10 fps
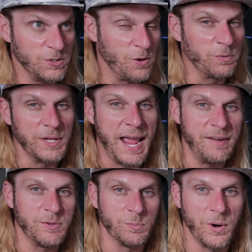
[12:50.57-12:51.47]
You don't really
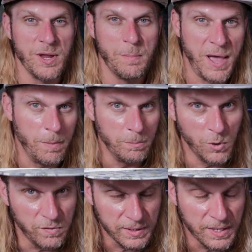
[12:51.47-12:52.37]
have to worry about
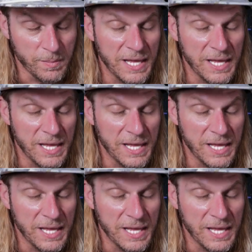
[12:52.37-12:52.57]
moving them.